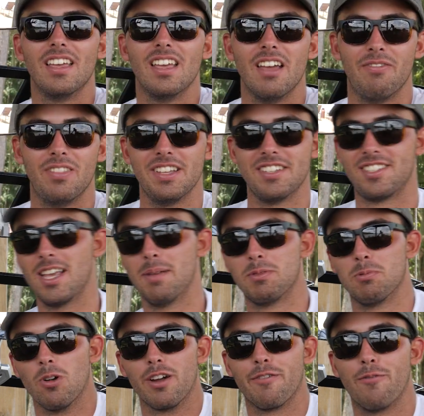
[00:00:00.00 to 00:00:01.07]
If these tips
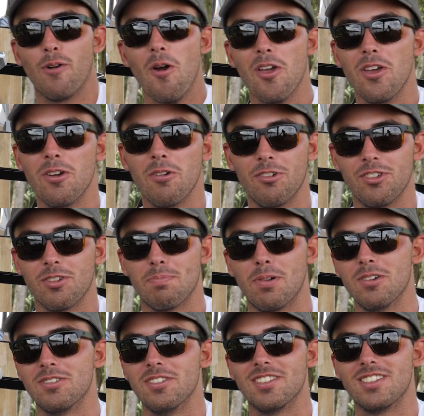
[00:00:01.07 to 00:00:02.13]
work for you and you're
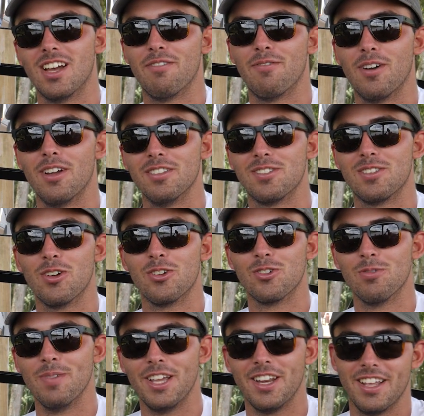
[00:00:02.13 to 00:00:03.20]
posting stuff on
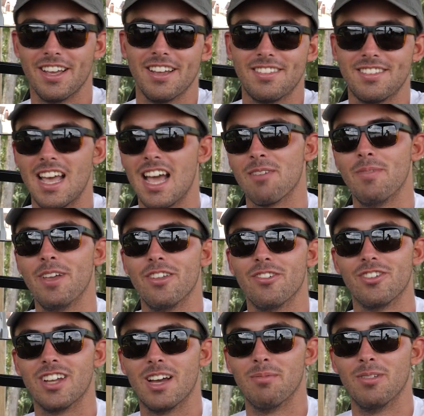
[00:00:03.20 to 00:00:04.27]
social media, tag me in your
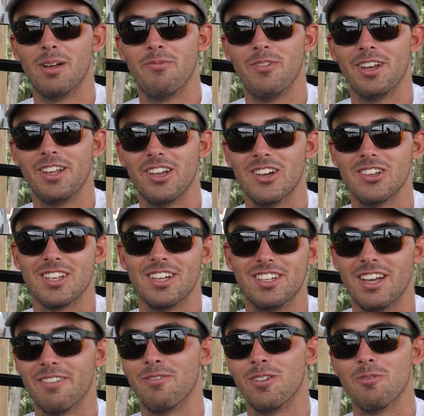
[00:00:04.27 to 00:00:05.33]
double up videos. I
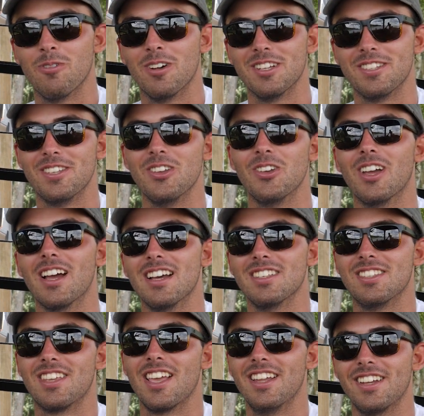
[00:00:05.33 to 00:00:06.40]
definitely want to see you
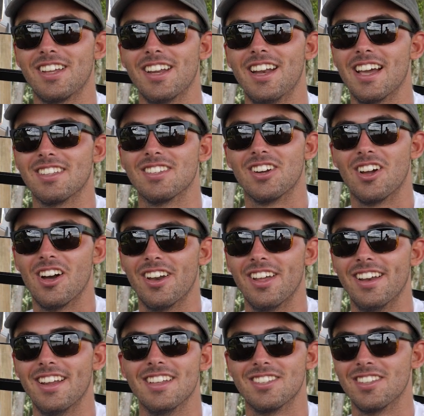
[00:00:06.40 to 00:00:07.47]
guys getting connected on
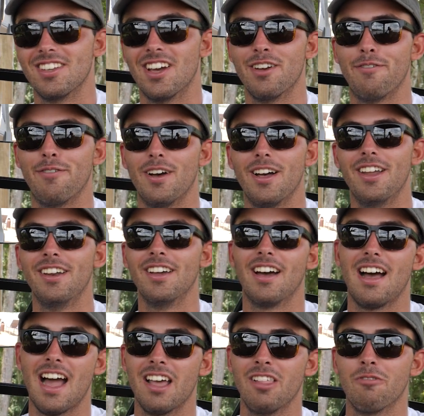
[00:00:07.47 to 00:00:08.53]
it. It's a ton of fun.
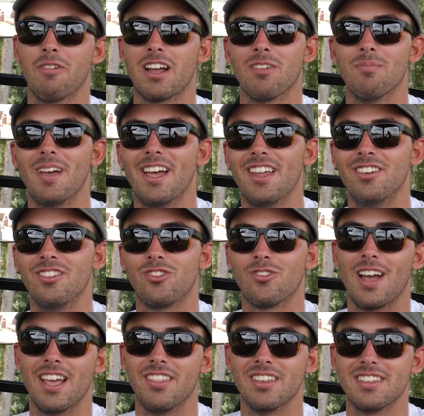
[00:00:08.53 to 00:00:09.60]
I highly recommend
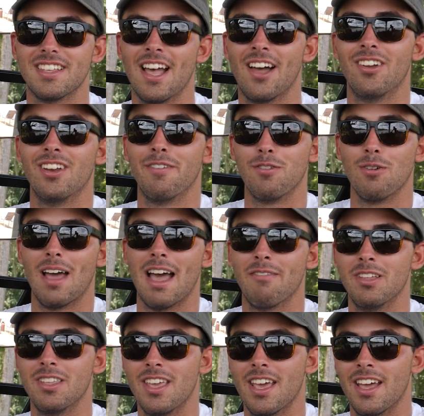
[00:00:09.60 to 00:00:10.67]
trying this out if you
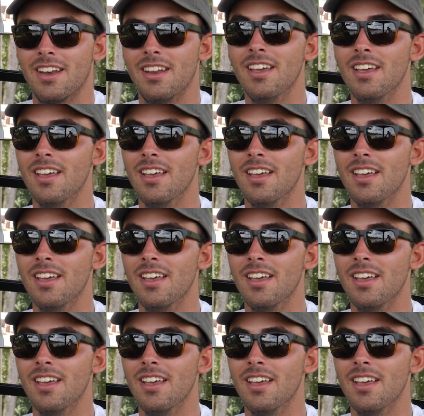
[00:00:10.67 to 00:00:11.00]
haven't yet.